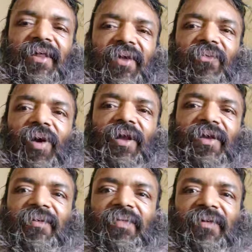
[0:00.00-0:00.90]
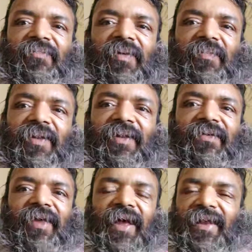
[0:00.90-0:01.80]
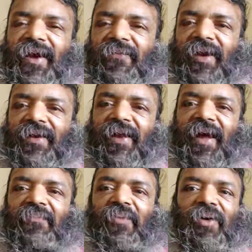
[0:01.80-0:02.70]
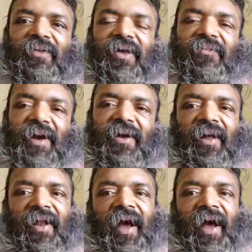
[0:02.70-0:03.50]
Then what is difference between this area vector and position vector